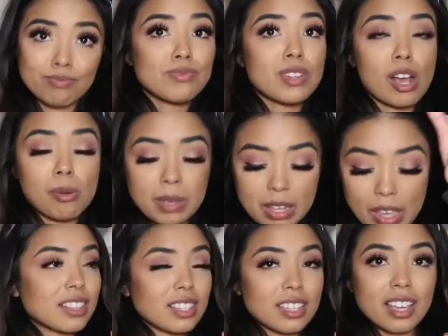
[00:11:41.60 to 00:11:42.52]
Tell me. I
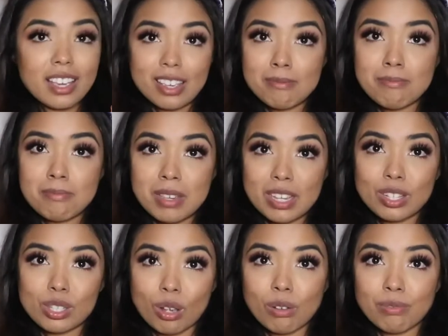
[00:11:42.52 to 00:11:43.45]
think him being
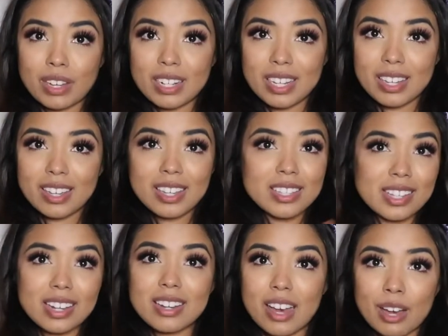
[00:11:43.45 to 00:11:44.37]
so funny is
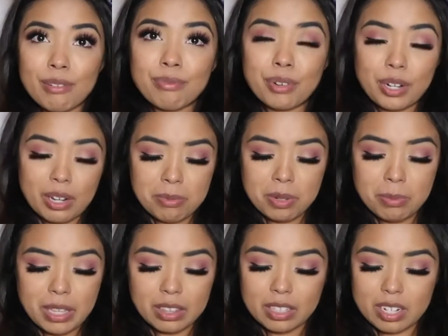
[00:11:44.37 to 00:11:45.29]
enough for him to
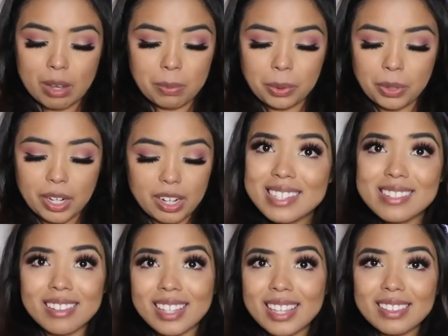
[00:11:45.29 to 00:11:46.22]
be in the top three
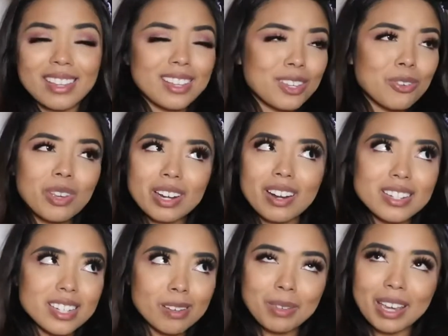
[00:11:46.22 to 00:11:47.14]
easily. Like you cannot
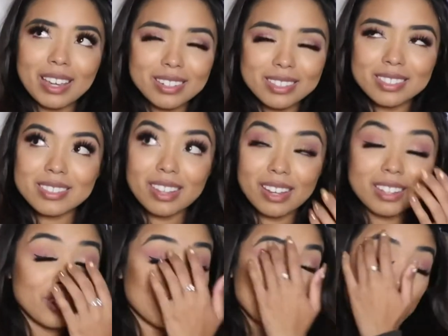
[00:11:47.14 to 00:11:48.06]
tell me Hades is
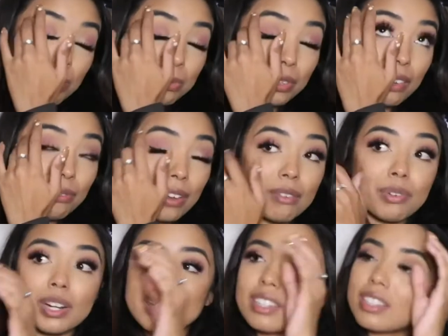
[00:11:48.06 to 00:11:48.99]
not your top three
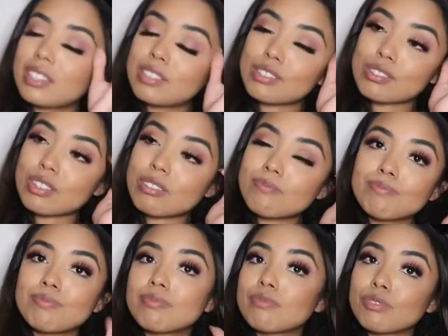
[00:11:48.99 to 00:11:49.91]
favorite. He is
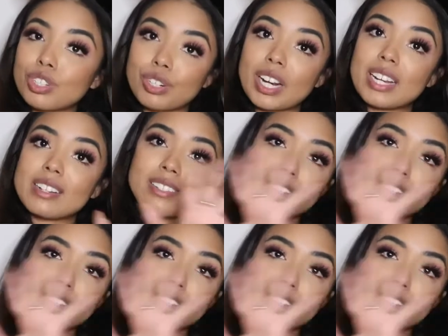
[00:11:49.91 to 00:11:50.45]
great.